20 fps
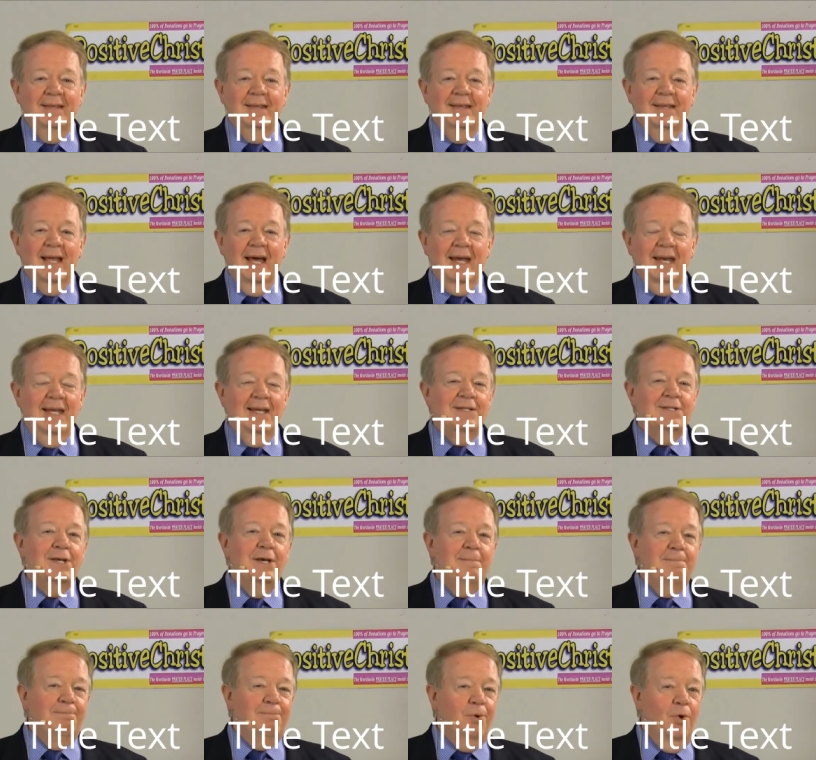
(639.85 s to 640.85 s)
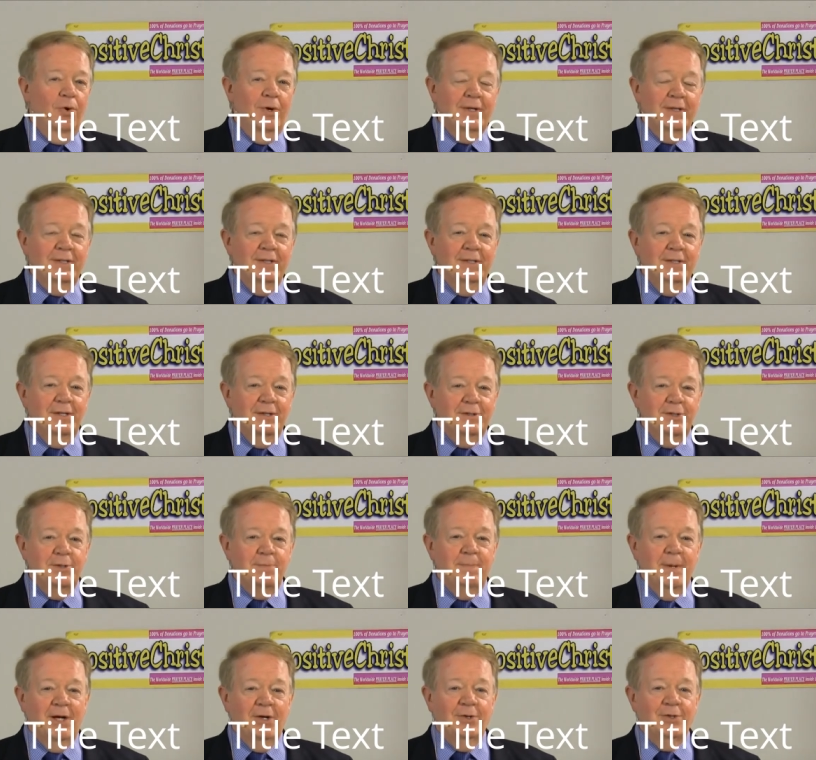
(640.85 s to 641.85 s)
that is important to
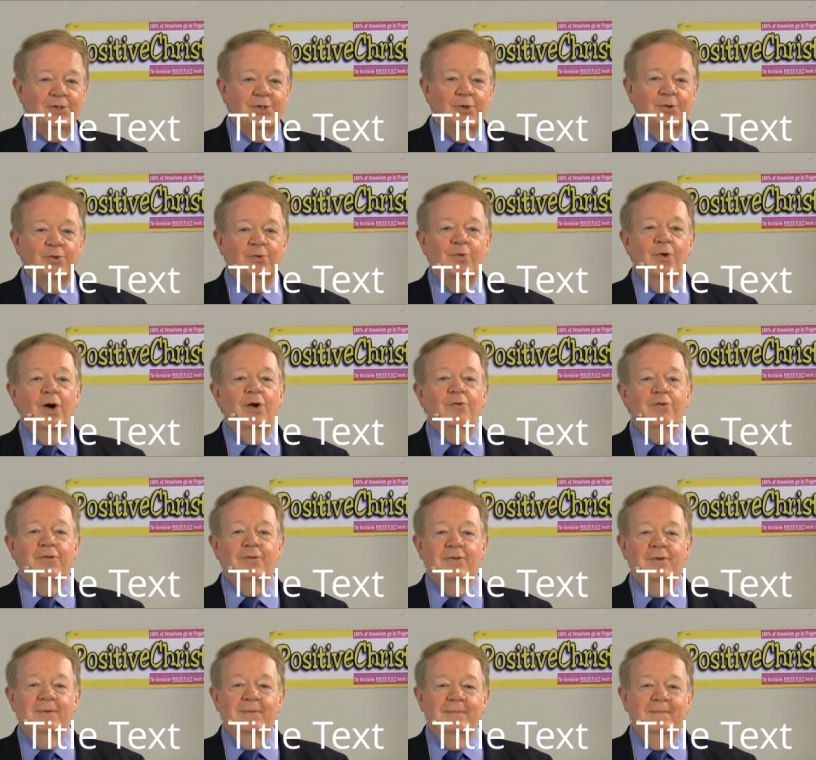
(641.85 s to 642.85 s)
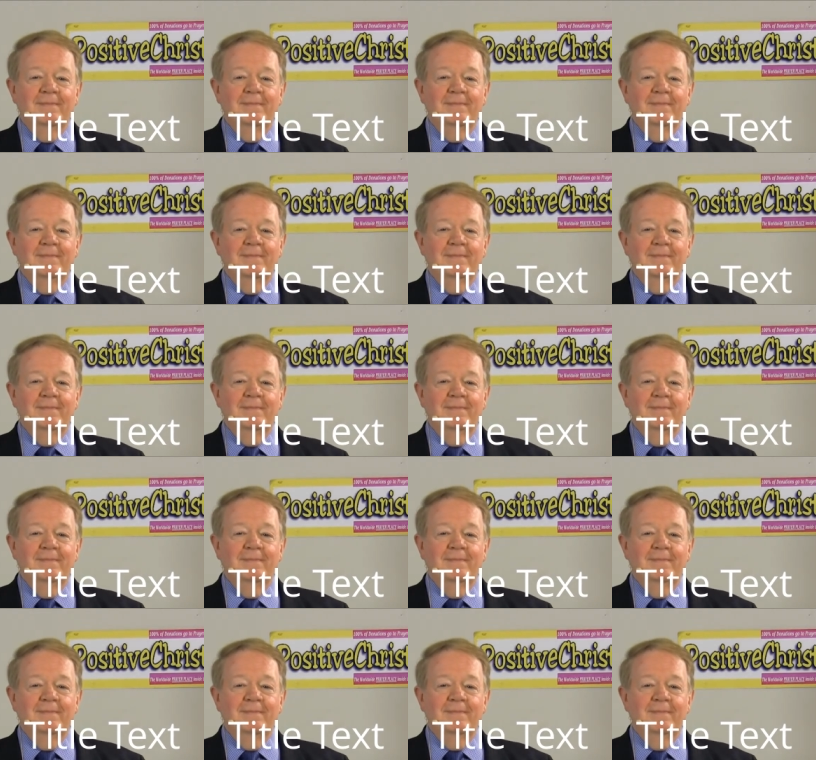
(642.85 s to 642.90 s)
spiritual growth.